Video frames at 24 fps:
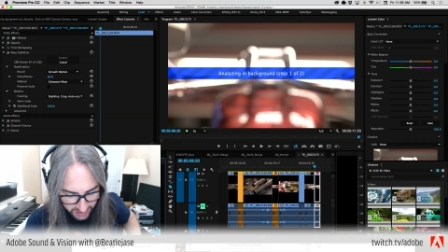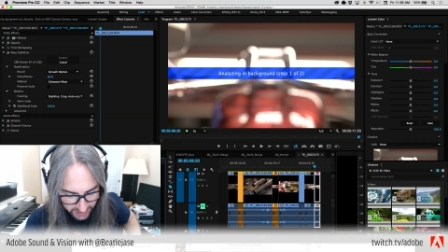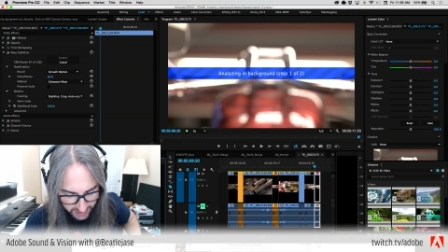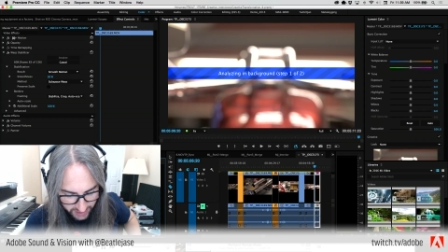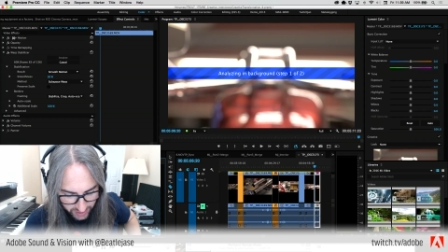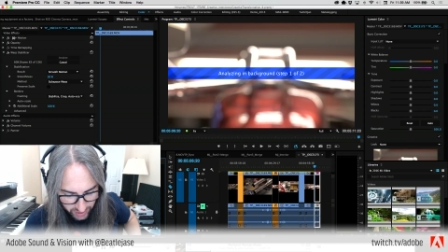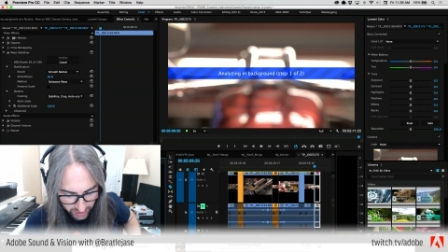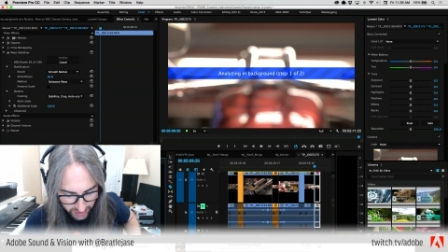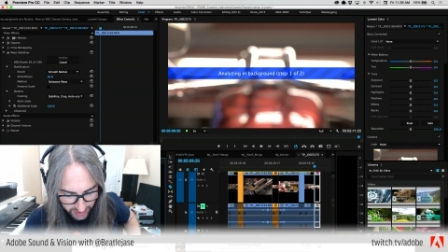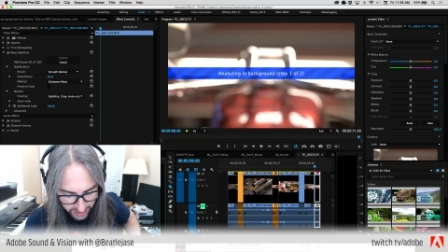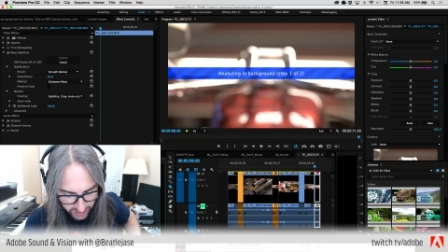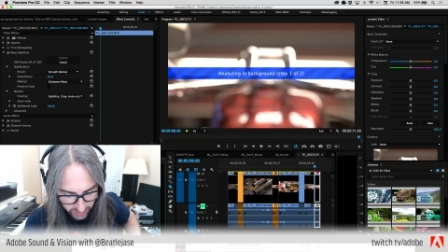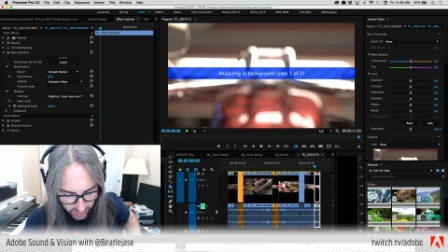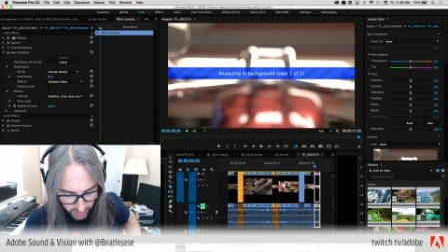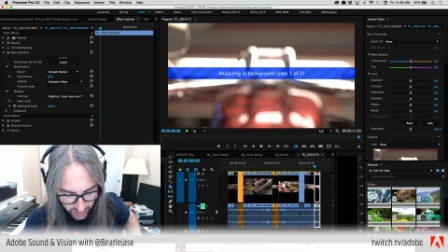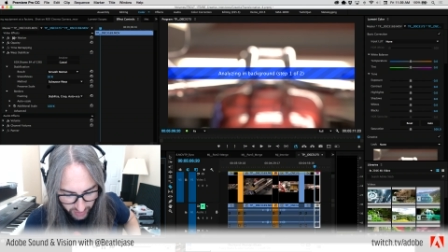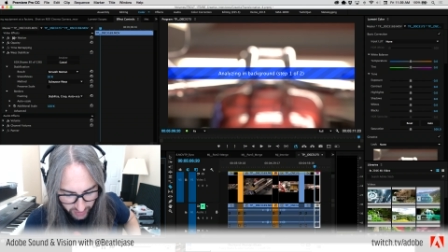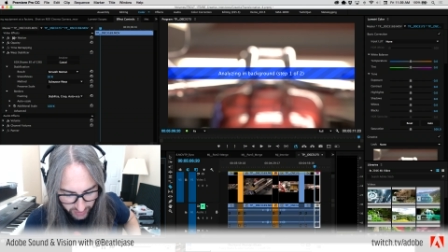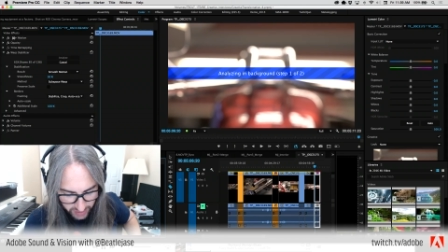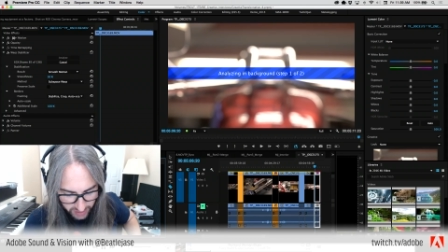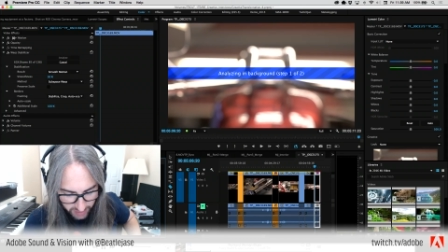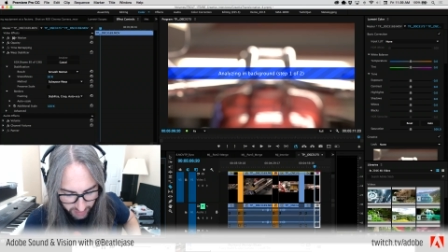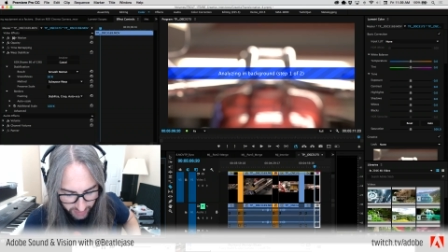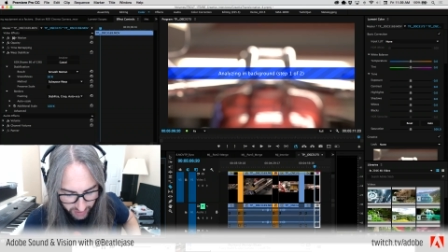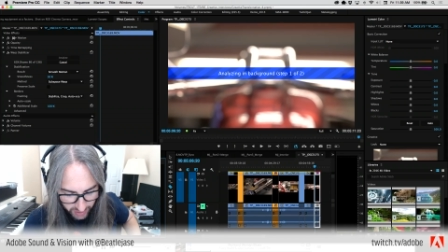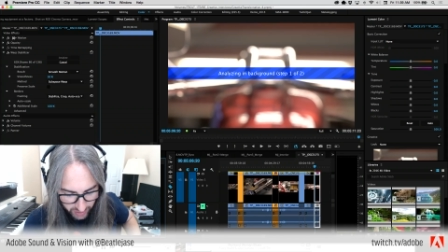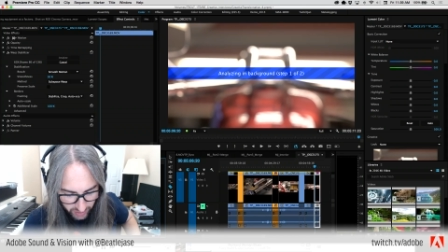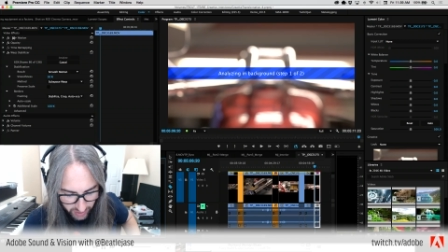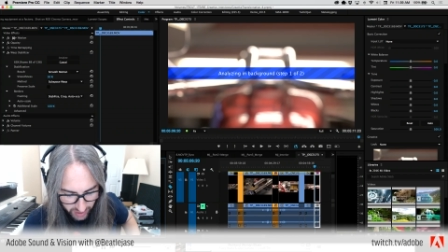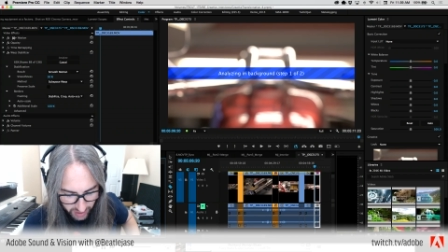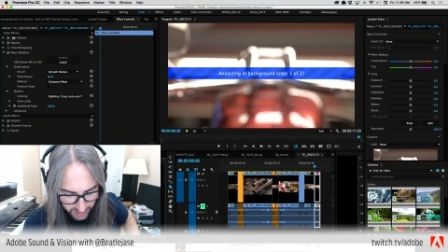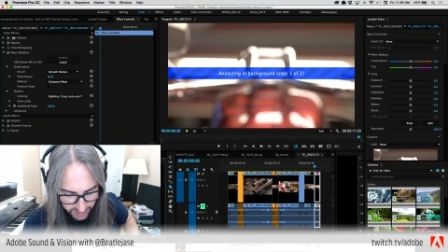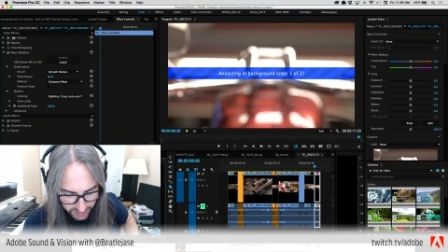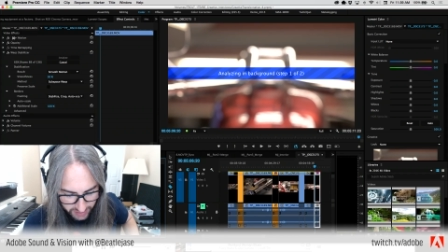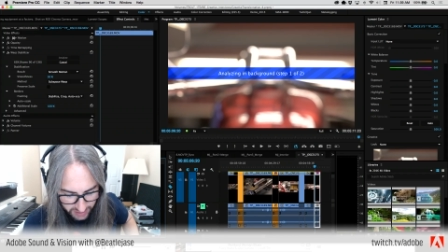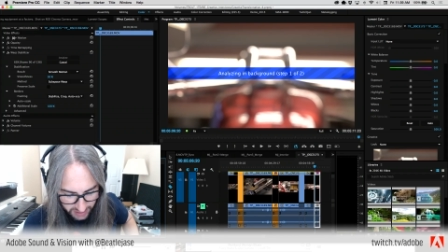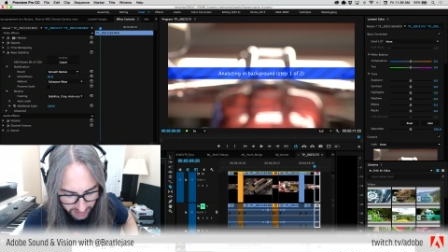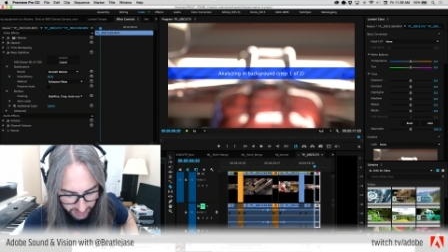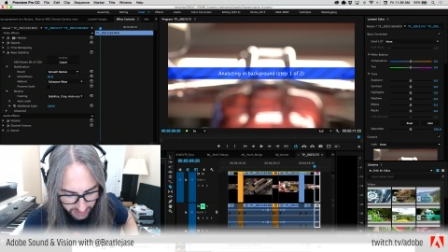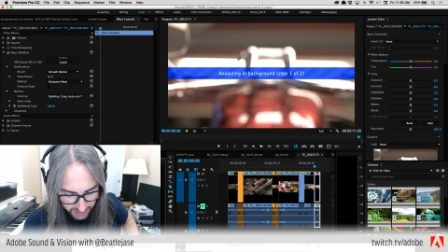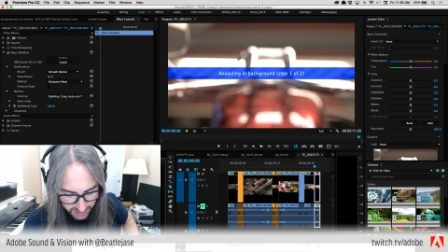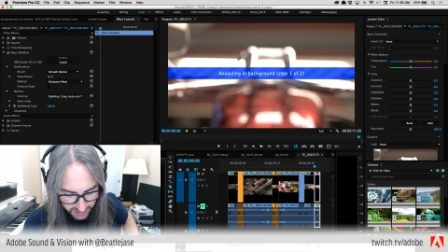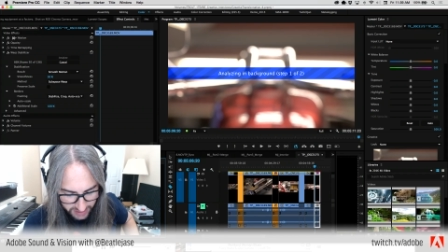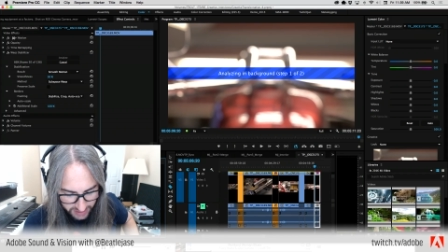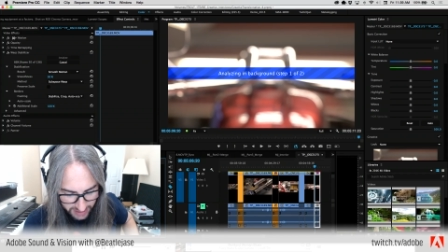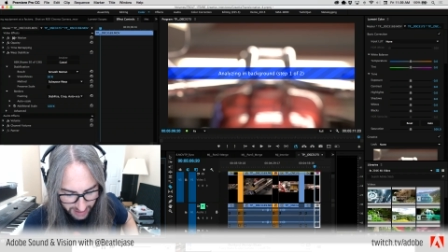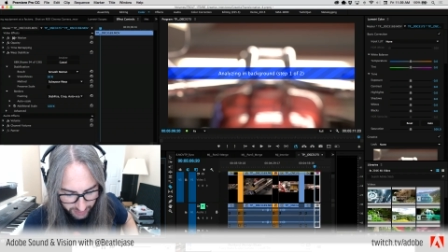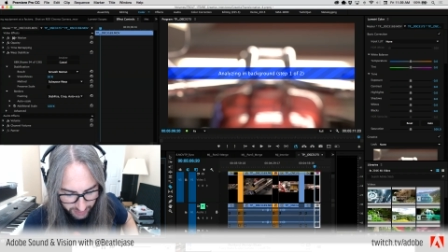decision as to whether something or not is deemed
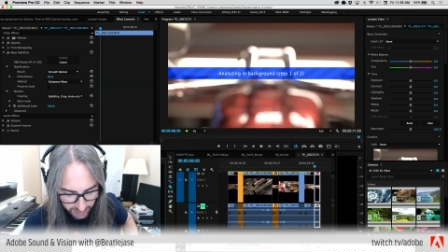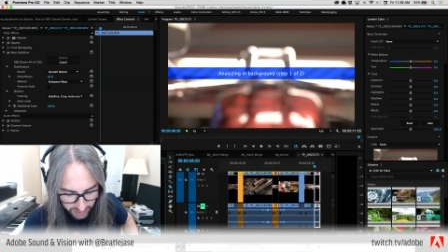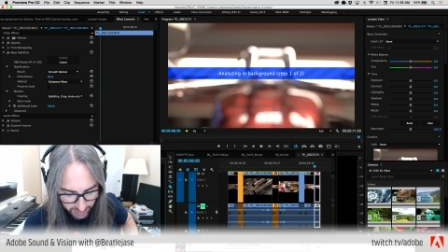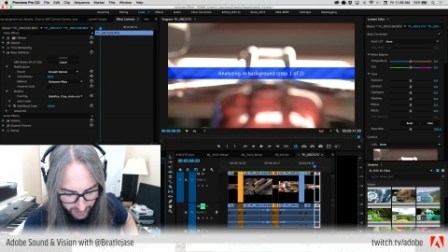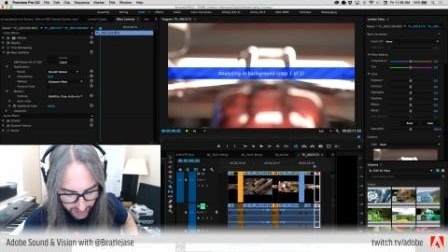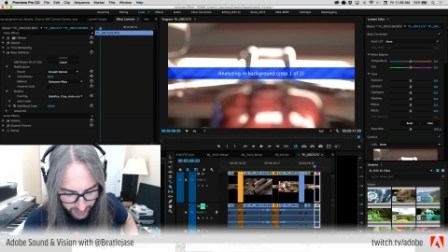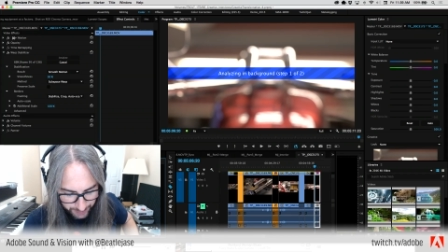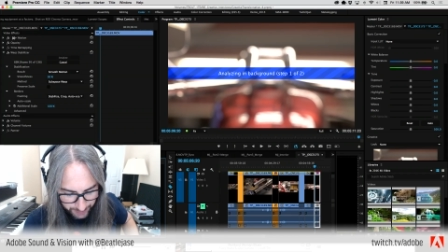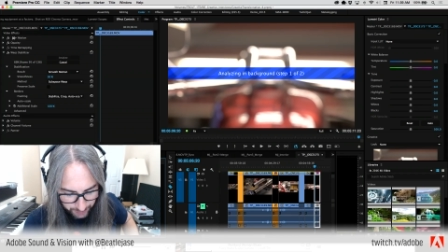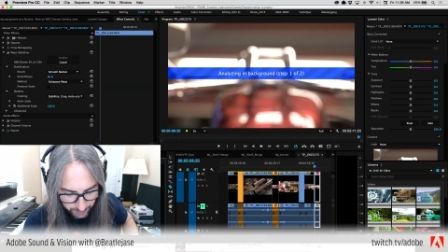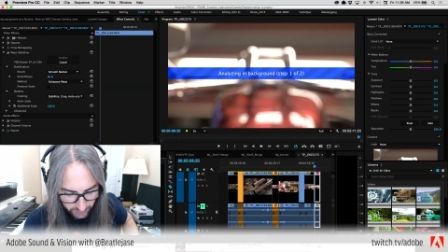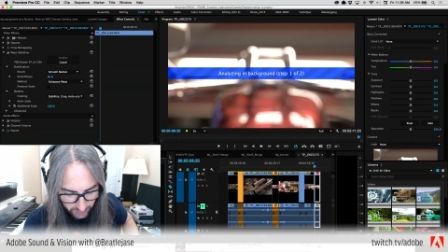acceptable?